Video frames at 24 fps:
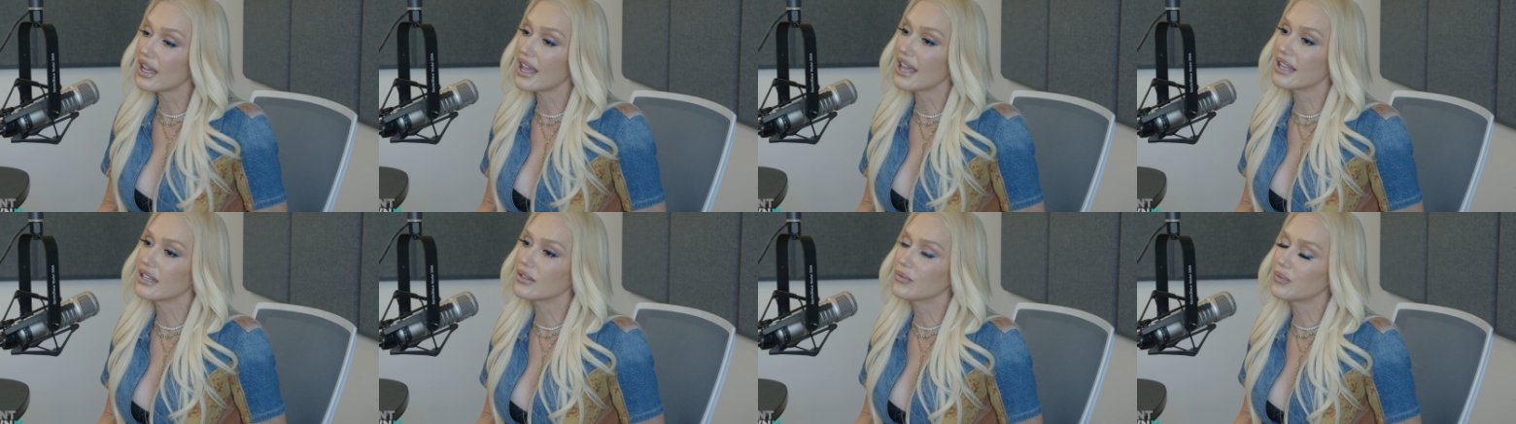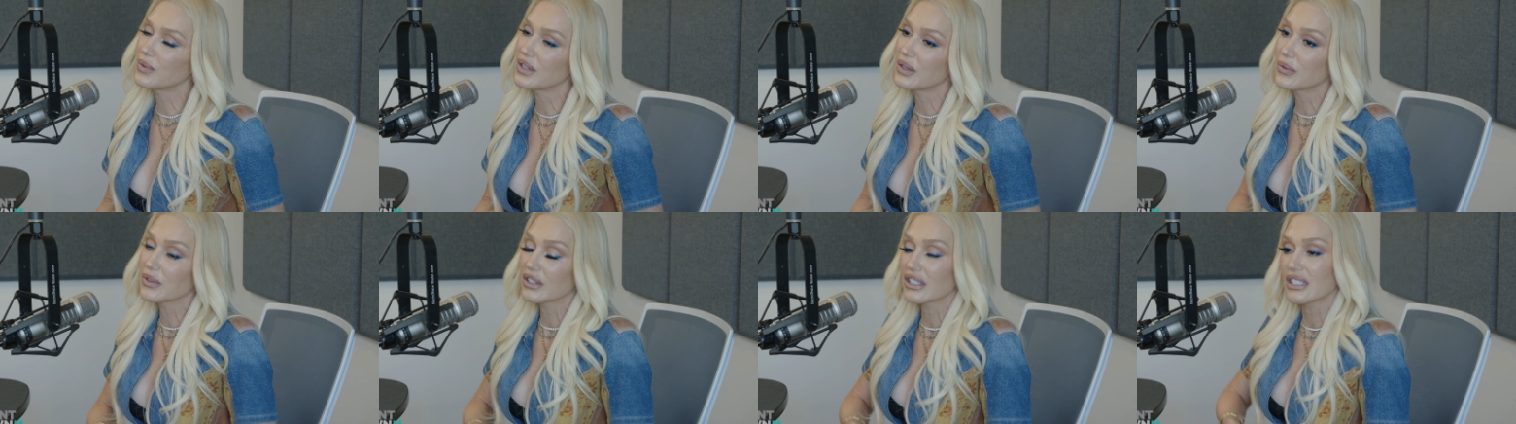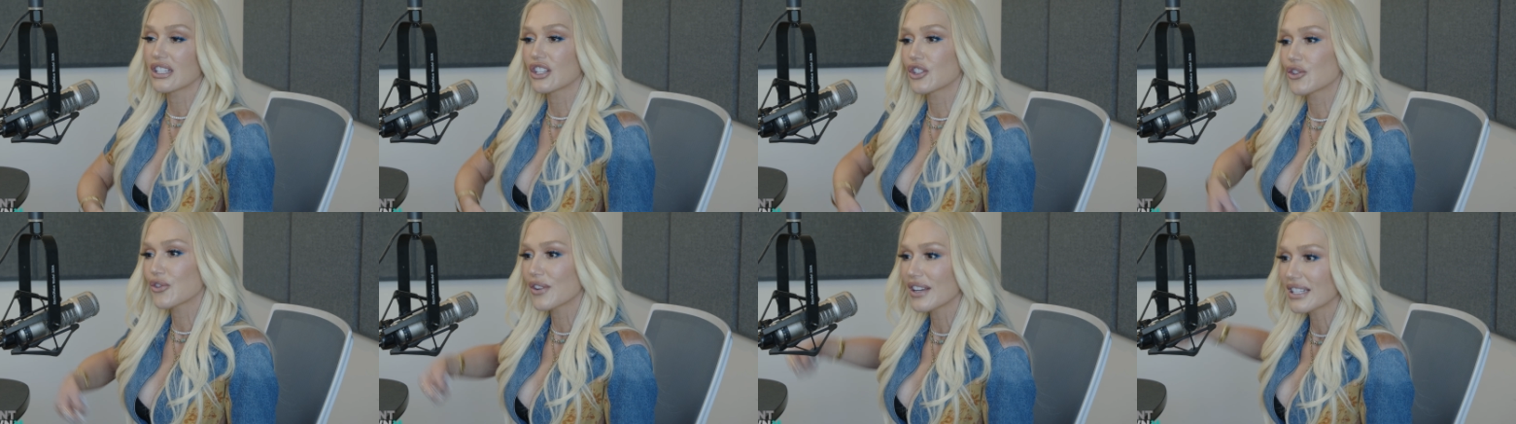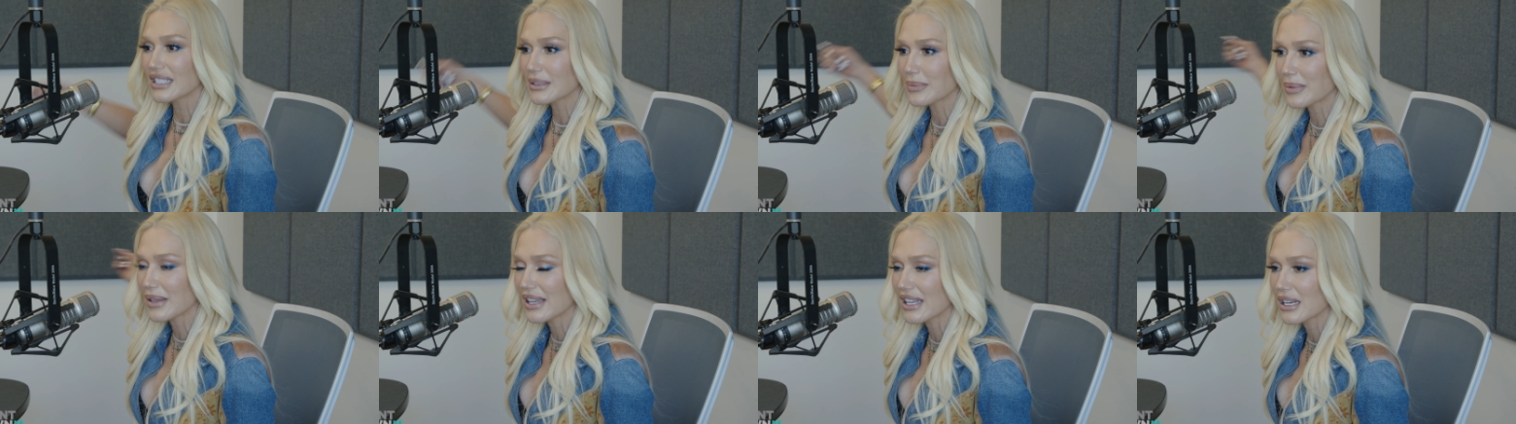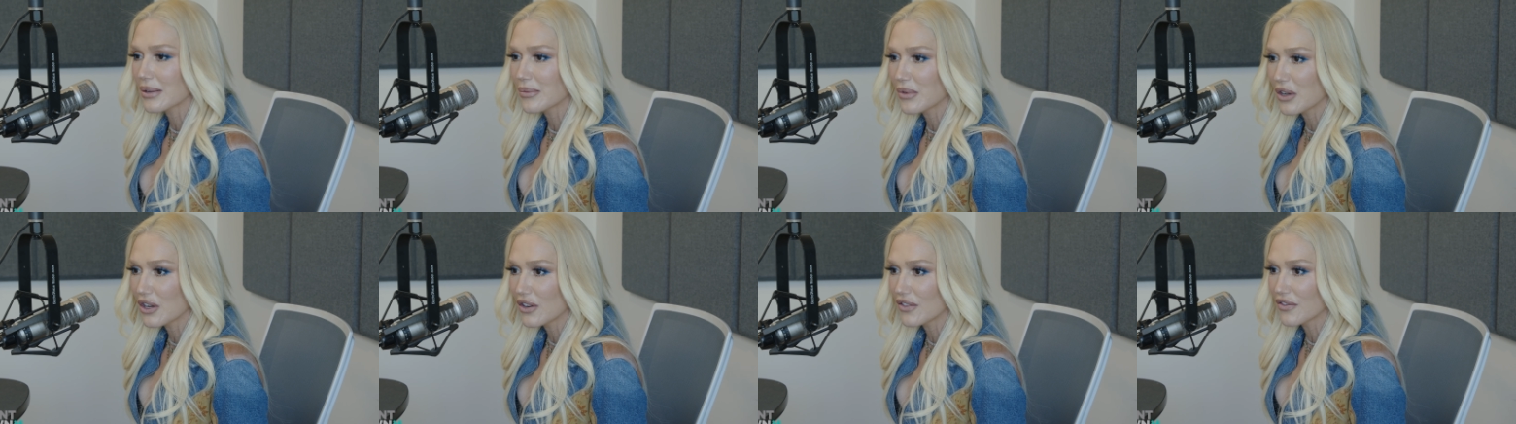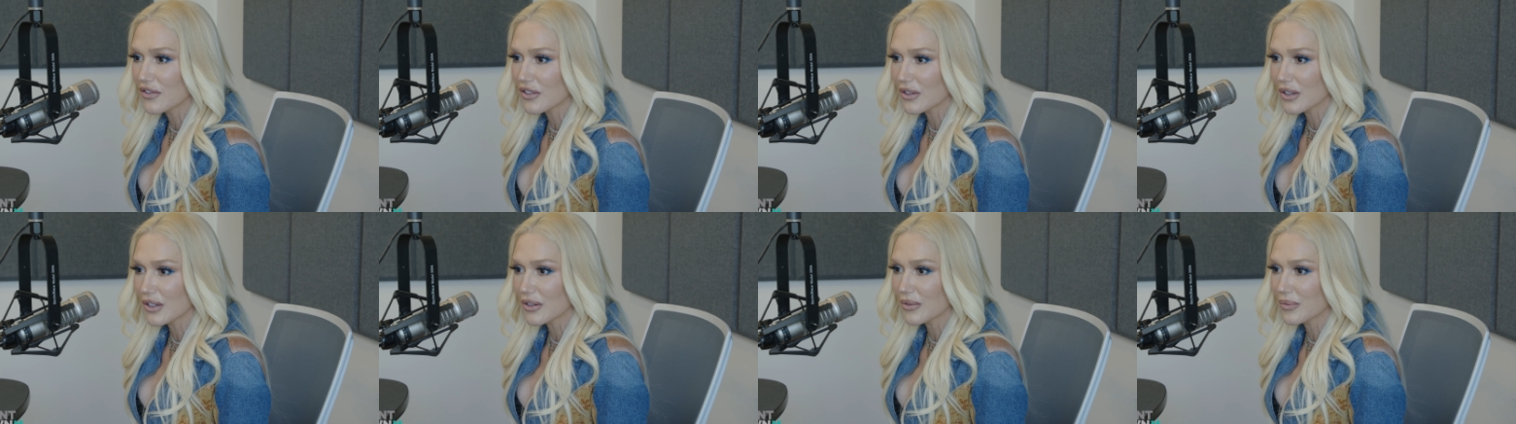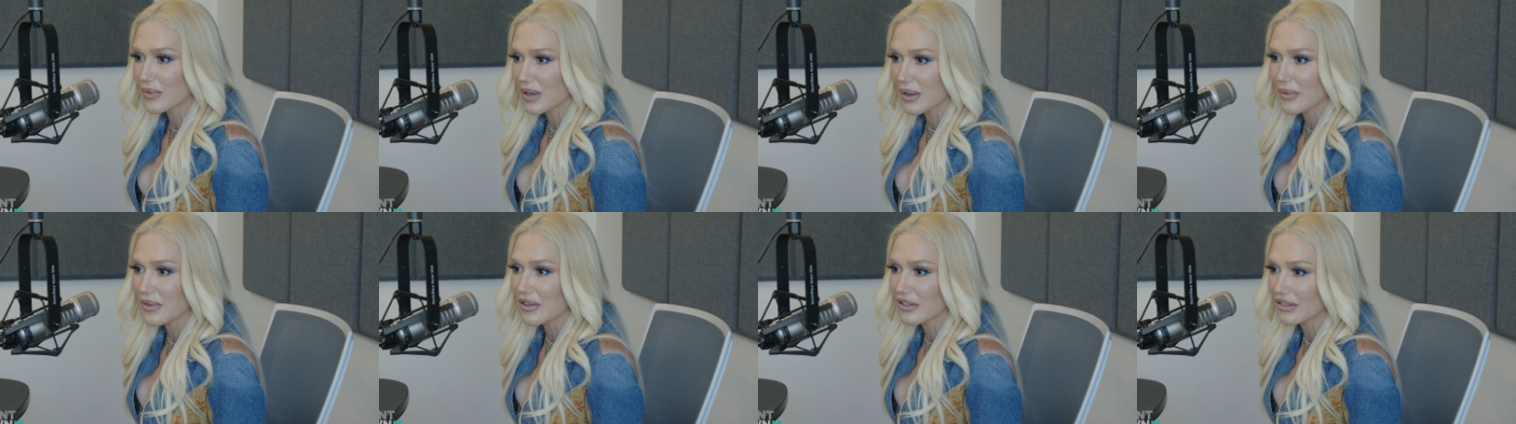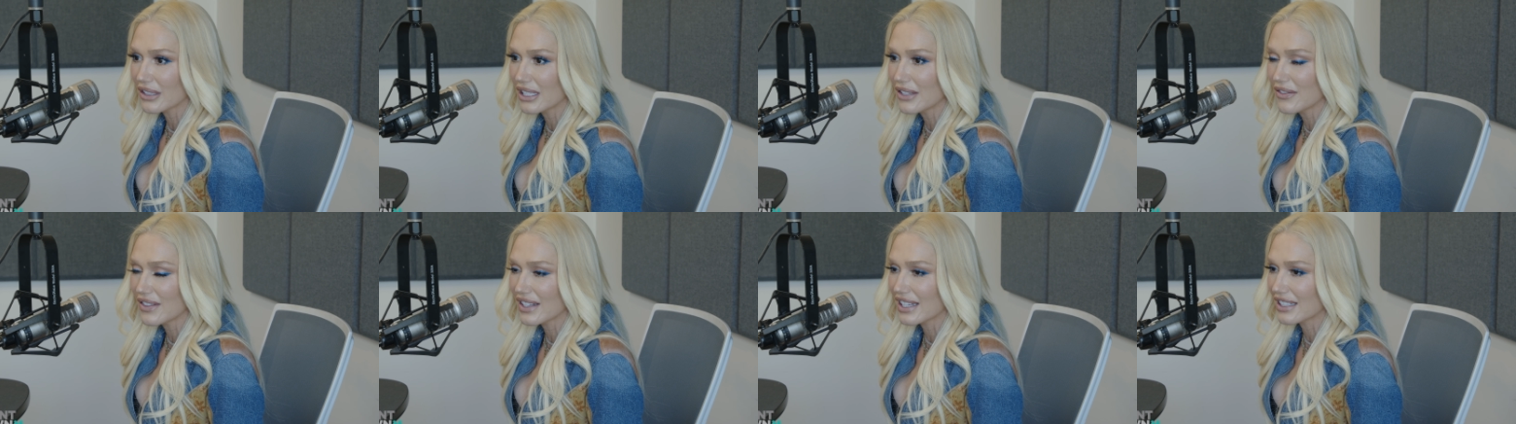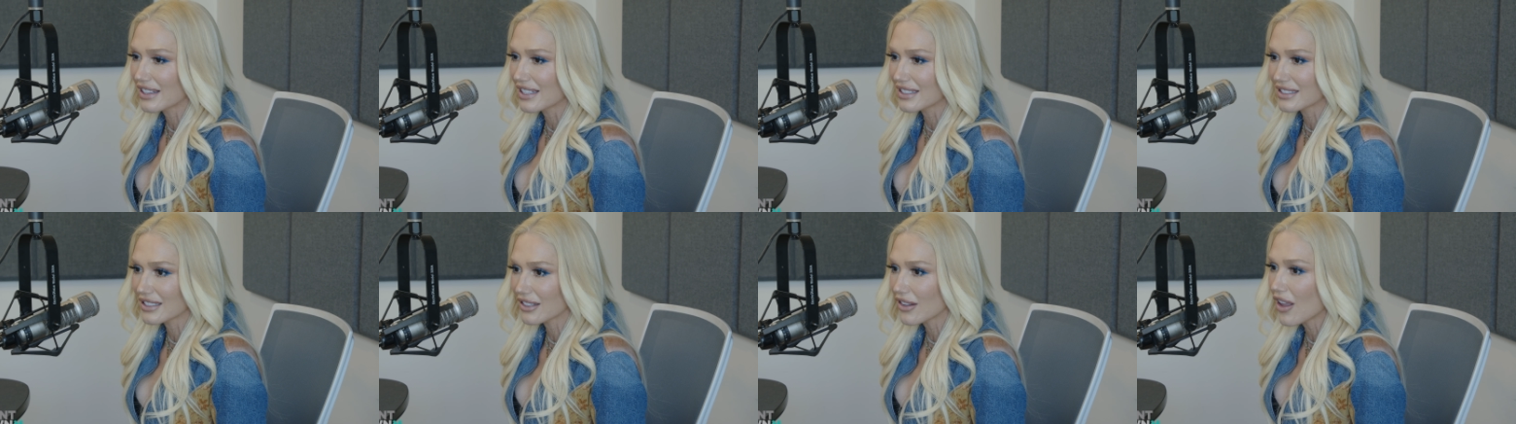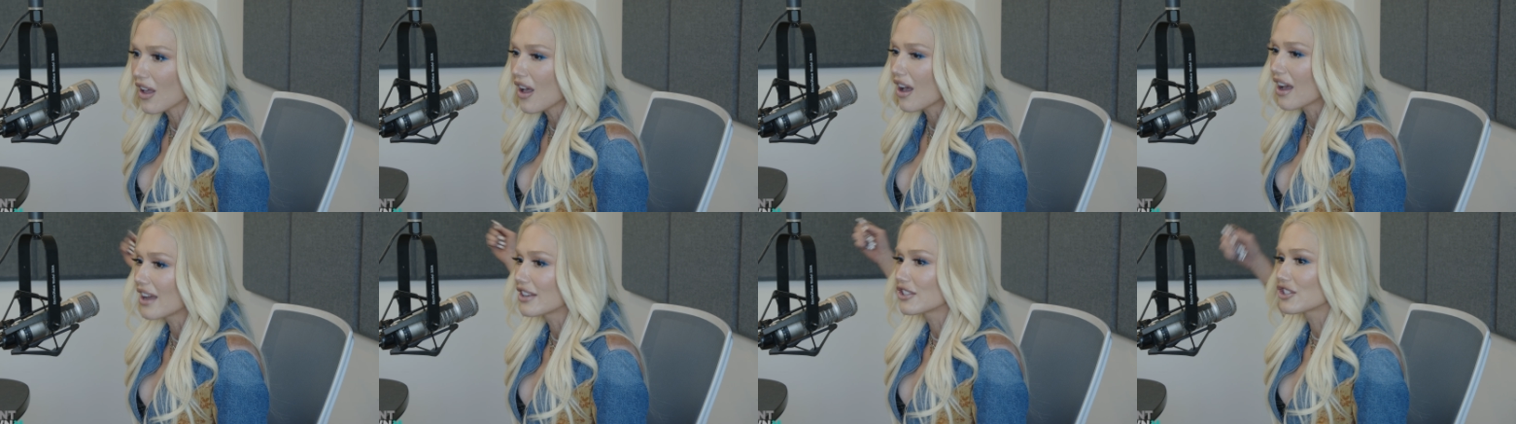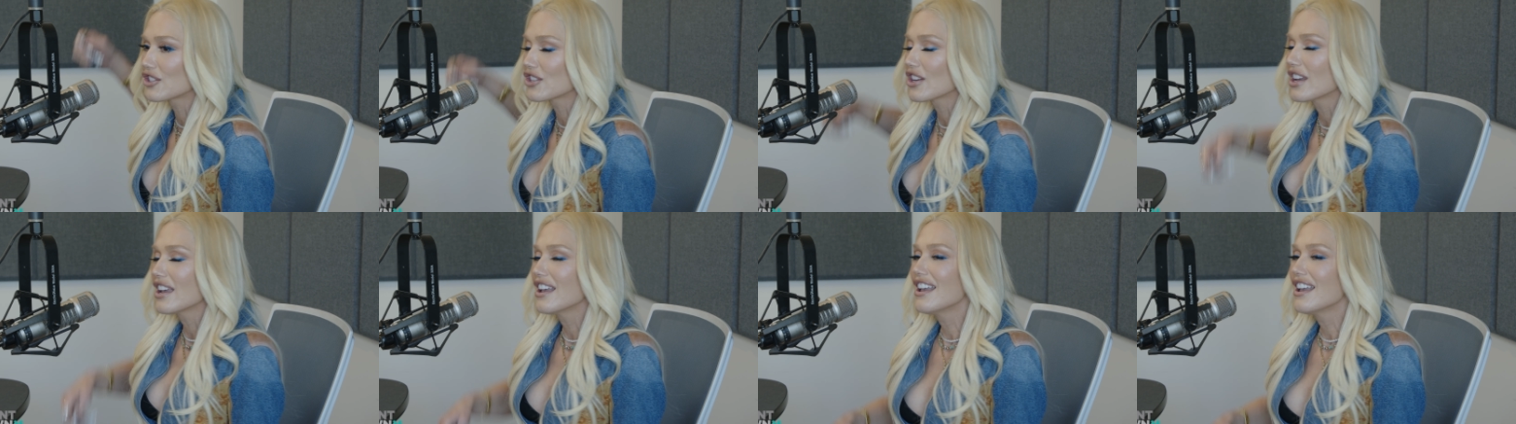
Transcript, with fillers: and we were going to transplant them over where we were living at this lodge.